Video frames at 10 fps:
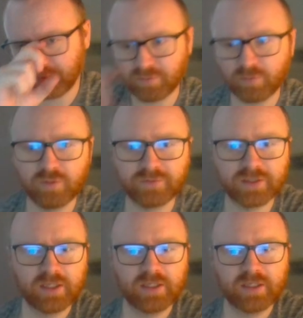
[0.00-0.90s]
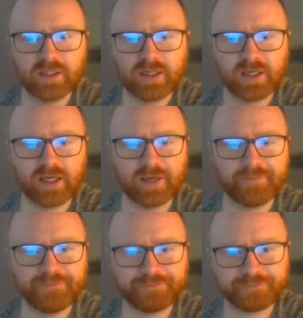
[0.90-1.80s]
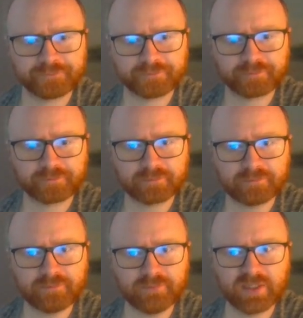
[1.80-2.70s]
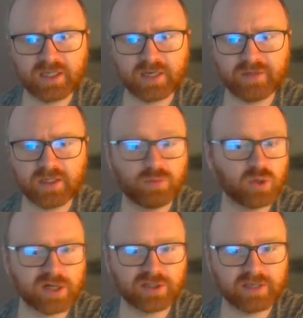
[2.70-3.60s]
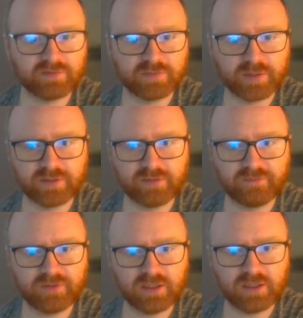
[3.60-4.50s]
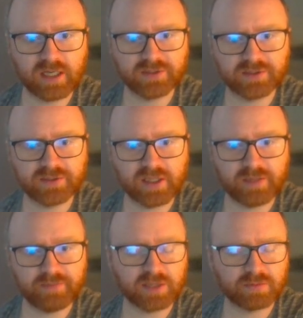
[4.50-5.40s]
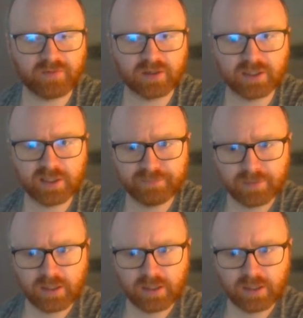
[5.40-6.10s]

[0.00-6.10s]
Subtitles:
reasonable moves. And I think Computer actually gives bishop d3 as its preferred line.